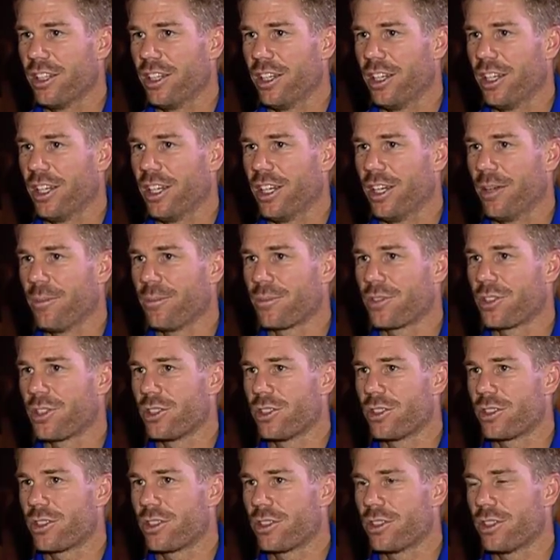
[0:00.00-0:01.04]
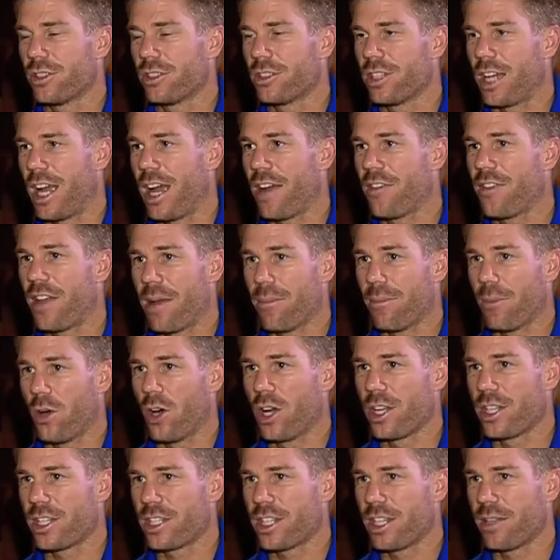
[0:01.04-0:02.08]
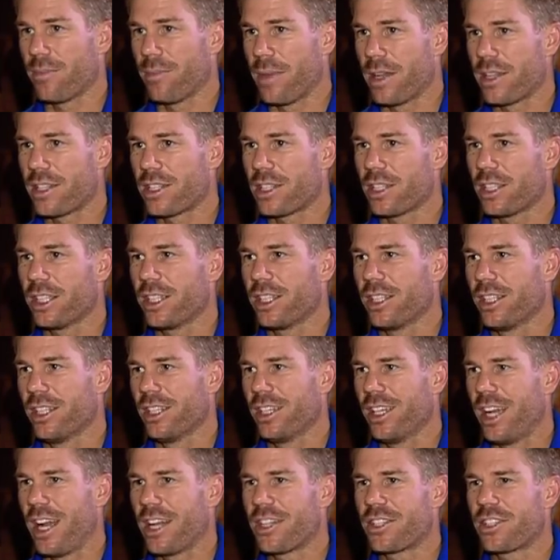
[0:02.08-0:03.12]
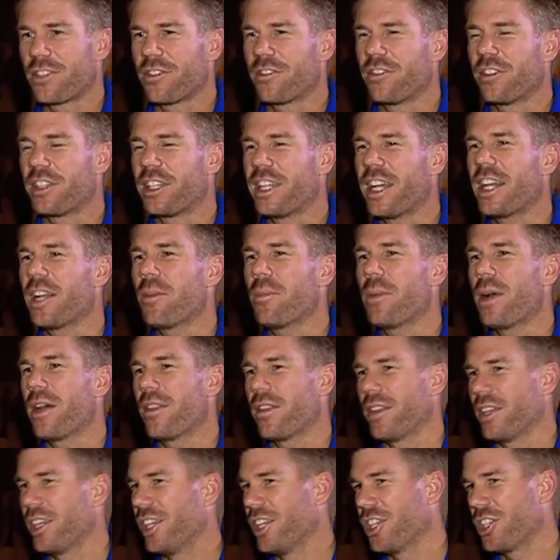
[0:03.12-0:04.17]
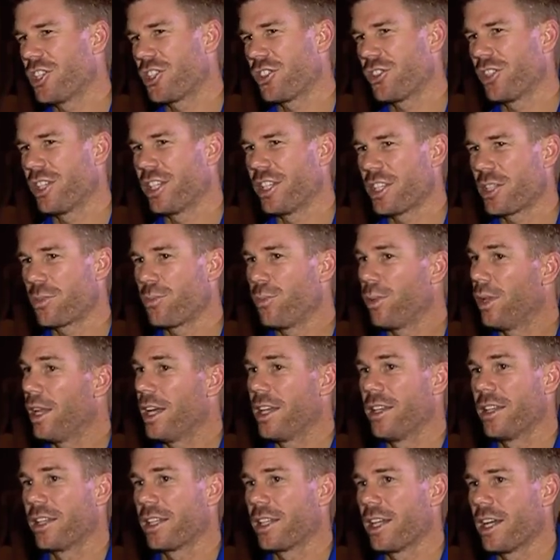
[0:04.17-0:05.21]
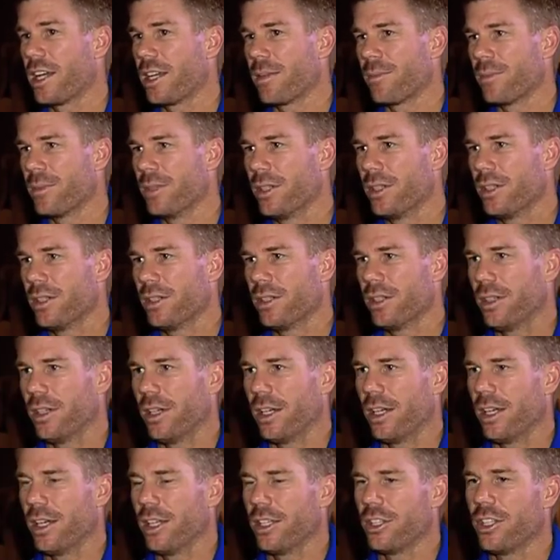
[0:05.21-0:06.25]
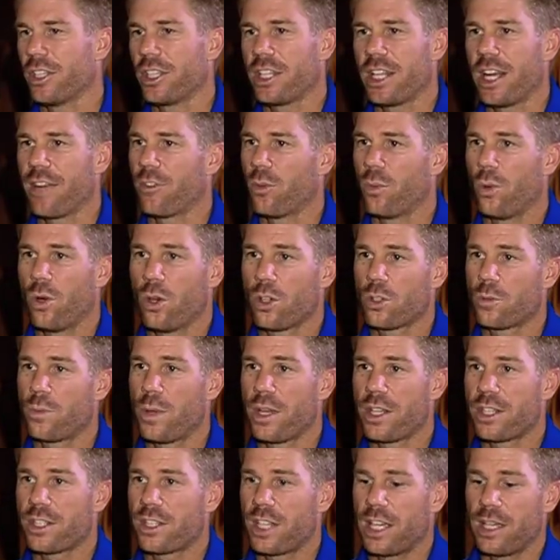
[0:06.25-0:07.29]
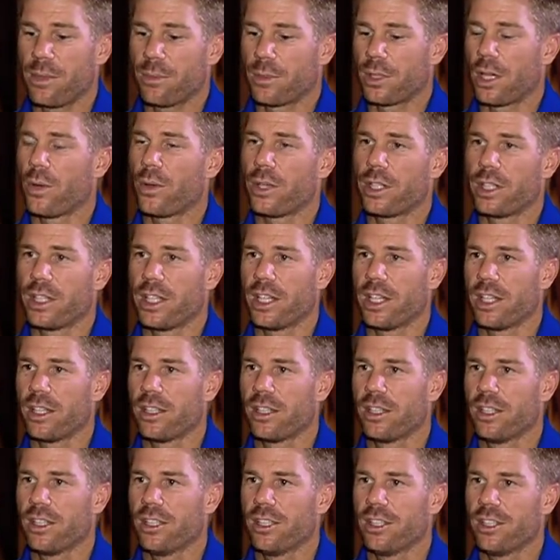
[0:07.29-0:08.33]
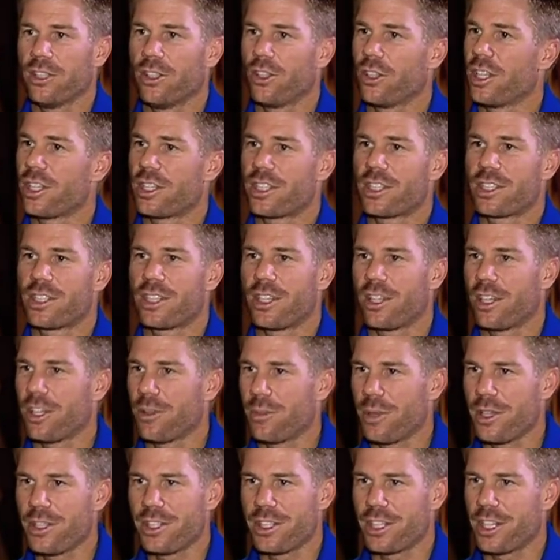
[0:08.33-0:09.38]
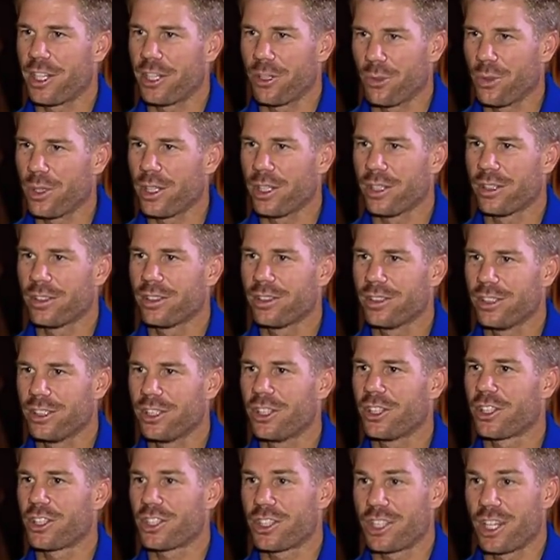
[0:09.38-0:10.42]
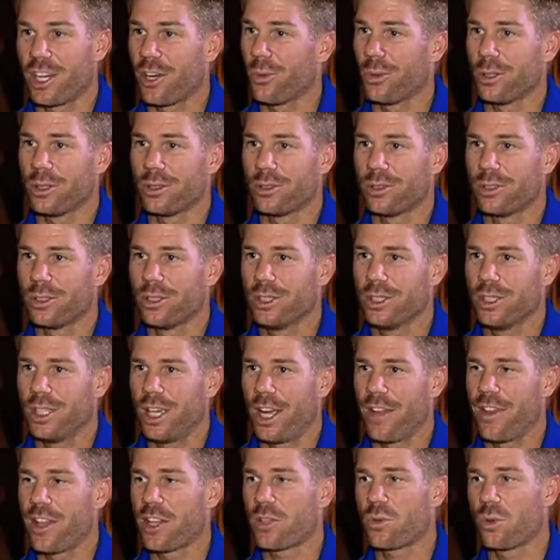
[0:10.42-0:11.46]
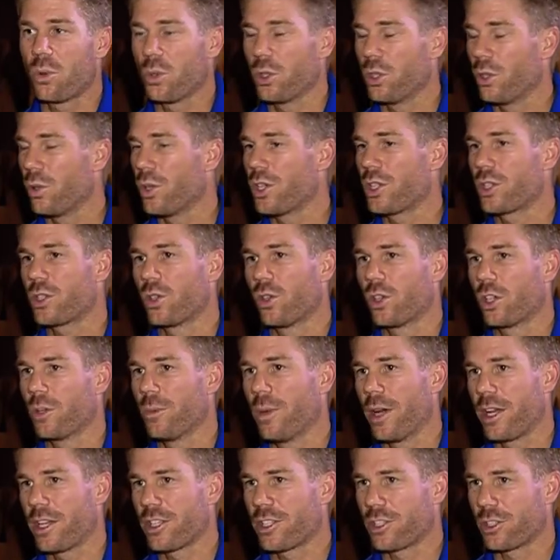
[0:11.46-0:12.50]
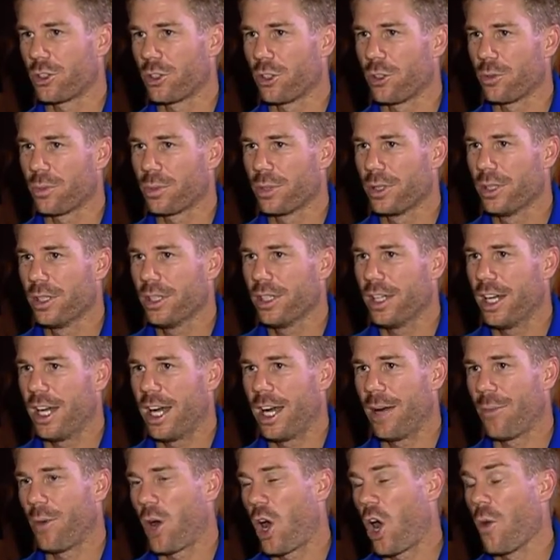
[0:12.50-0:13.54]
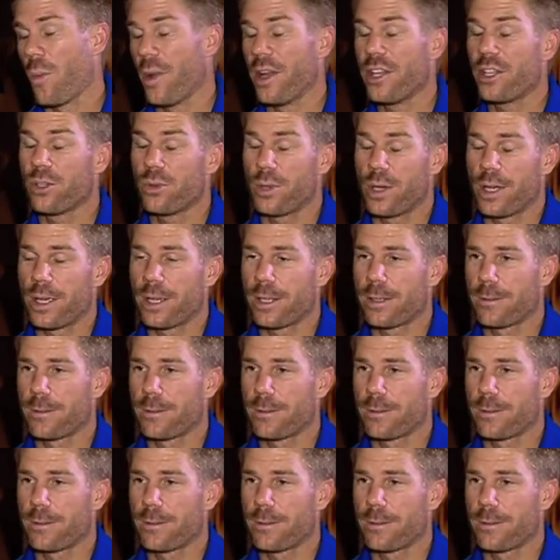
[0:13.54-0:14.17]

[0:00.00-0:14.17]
to have that mindset mentally and to forget about the history and just play the game. You can have the world's best team going there, not necessarily means you're going to win. You've got to start well, and that's what we always talk about as a group, home and away.